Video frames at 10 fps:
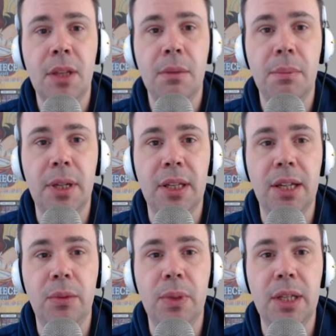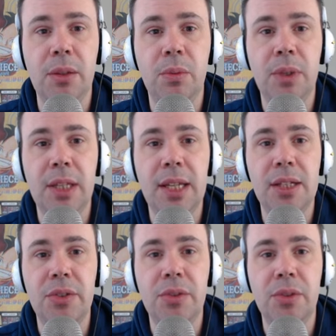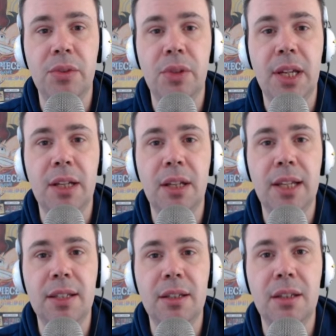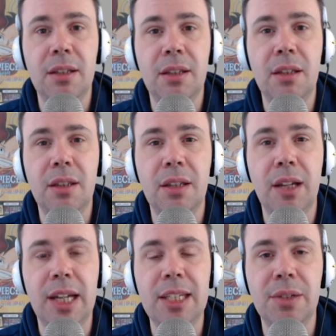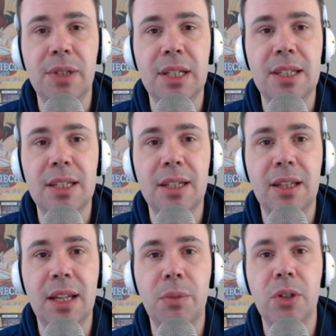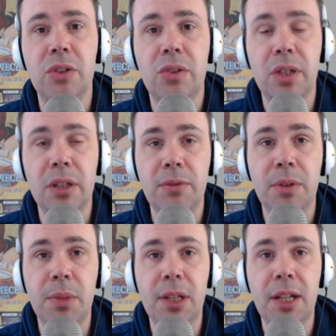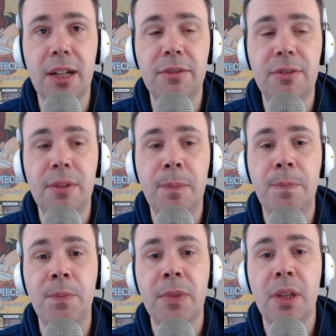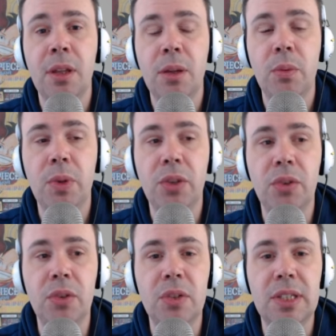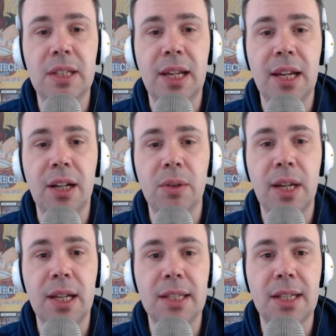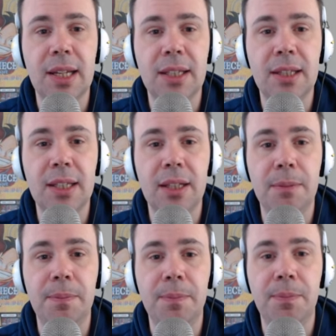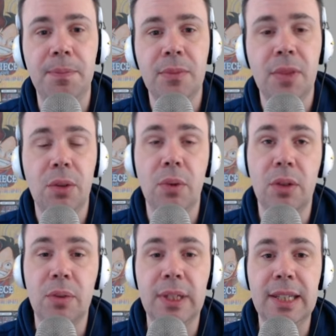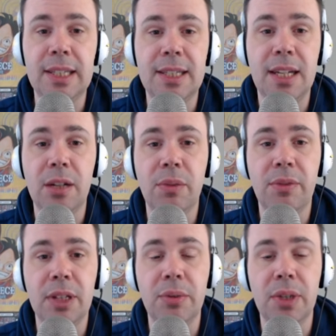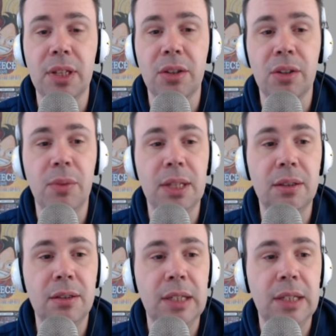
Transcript: But yeah, we need to, and like the idea is they want to trigger from their life. We use our cards like the, well, in this deck, we've only really got the one.